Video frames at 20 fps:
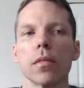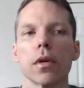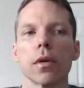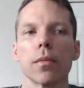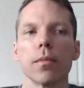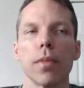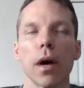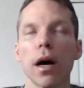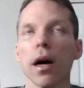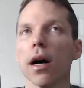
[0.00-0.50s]

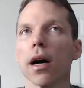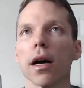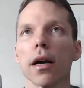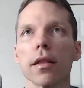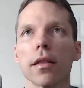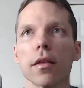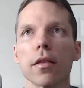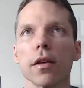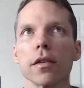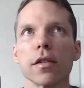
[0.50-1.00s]

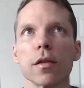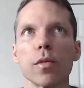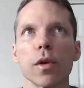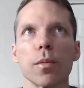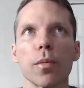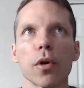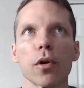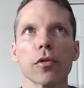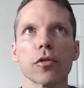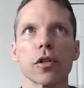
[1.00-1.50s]
buy, the things that we
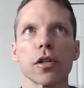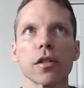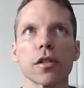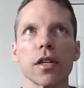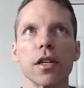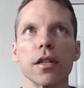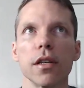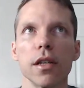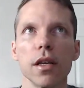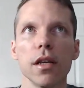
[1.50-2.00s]

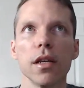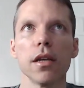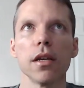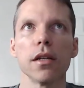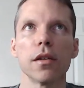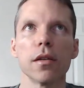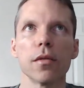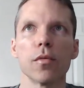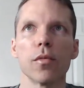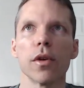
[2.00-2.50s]
purchase and
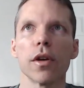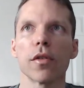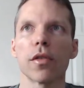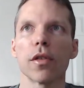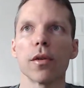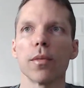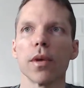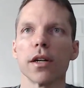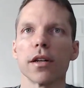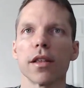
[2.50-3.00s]
need with
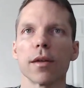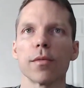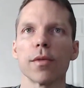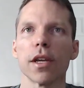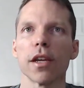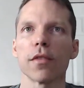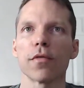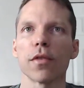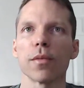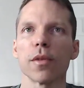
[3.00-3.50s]
the money that we
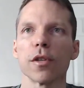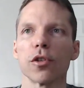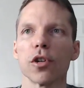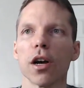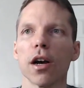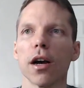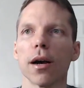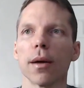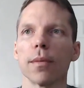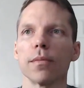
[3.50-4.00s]
get from the
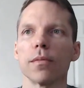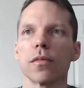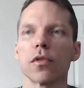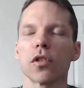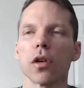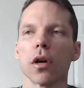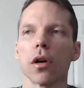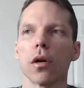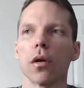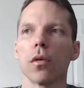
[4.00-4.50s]
job.
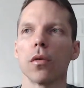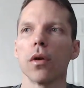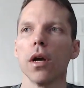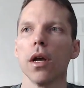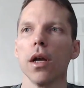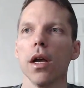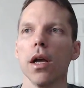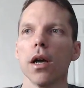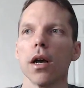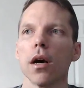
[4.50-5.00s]
So
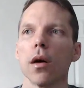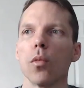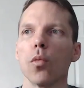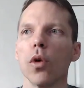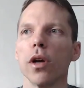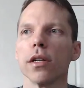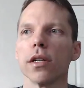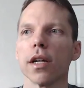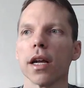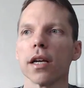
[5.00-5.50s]

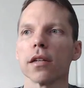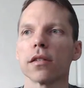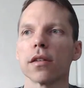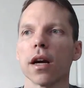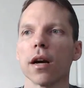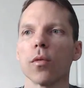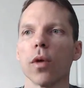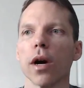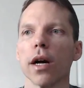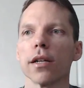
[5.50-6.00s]
when an
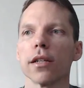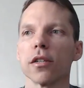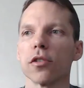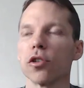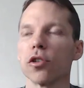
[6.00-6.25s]
anti-white gets